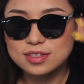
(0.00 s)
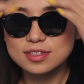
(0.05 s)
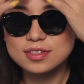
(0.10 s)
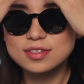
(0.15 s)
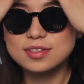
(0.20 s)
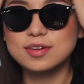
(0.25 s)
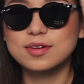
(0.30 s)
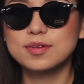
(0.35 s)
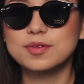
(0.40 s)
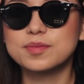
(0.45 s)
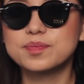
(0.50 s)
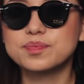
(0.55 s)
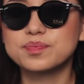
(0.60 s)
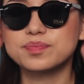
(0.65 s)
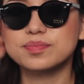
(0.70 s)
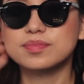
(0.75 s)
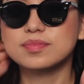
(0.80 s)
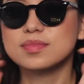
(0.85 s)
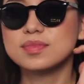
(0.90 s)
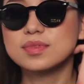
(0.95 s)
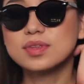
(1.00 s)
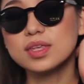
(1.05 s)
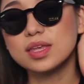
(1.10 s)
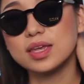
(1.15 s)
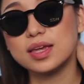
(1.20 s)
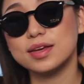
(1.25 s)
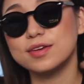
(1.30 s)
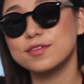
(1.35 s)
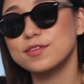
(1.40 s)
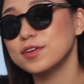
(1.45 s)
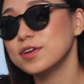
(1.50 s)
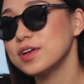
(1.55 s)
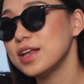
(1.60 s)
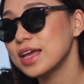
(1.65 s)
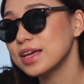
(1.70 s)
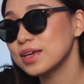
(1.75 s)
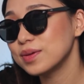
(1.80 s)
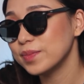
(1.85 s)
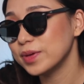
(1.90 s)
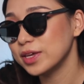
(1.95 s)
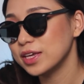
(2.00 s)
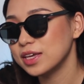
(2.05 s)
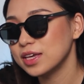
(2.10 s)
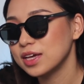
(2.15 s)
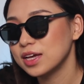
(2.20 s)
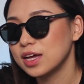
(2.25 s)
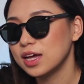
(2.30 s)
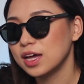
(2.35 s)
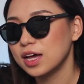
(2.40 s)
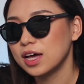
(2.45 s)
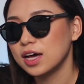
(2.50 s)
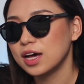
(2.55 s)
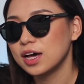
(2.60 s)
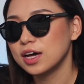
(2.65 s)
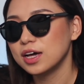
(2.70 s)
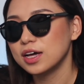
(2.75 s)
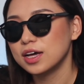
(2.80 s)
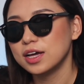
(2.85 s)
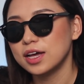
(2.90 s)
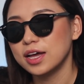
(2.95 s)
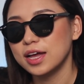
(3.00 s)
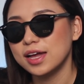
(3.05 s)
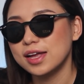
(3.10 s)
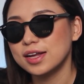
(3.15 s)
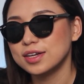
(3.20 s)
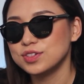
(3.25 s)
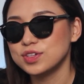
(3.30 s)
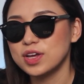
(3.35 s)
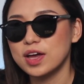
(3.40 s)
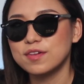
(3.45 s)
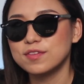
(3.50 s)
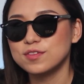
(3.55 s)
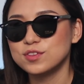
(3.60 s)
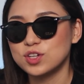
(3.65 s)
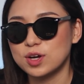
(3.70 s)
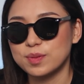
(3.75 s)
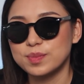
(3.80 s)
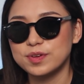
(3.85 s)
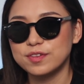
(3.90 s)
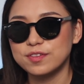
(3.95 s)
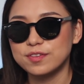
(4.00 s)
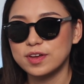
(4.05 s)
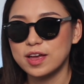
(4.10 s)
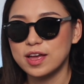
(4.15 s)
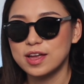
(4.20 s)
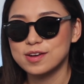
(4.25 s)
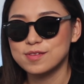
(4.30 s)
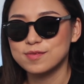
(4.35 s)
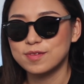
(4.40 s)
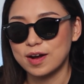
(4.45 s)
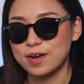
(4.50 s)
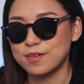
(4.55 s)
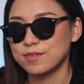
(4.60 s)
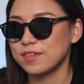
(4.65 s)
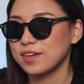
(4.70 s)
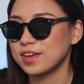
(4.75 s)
So if you're like me and you have chubby and round